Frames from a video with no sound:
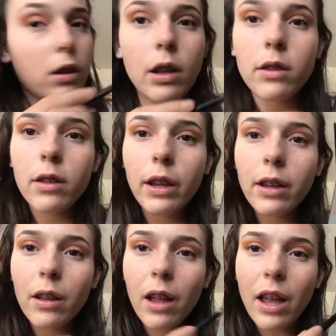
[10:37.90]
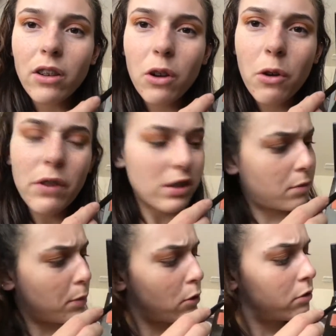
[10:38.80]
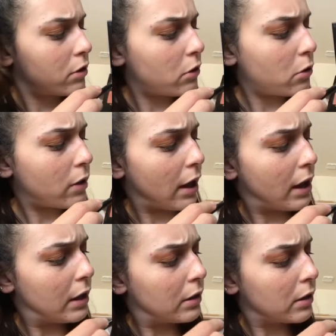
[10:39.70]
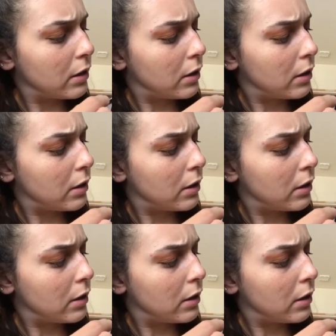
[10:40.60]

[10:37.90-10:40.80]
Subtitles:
it's like, I don't know if it's supposed to do that.